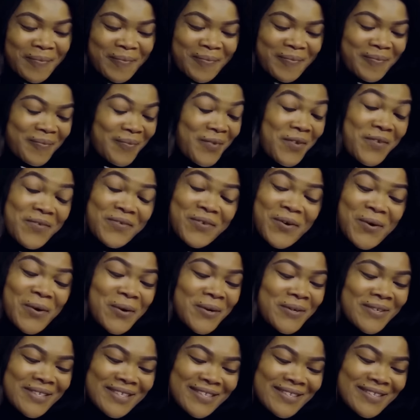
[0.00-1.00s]
Of
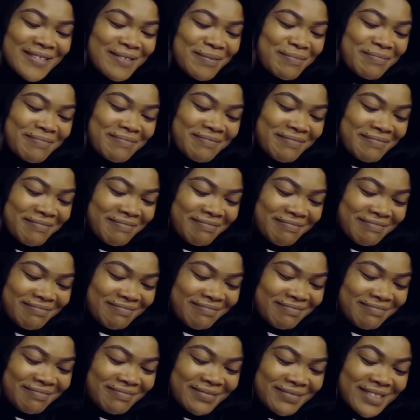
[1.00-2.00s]
course,
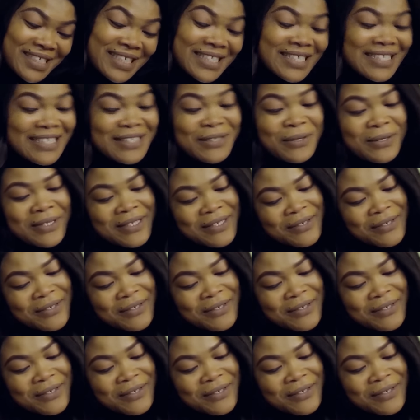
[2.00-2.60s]
it's not your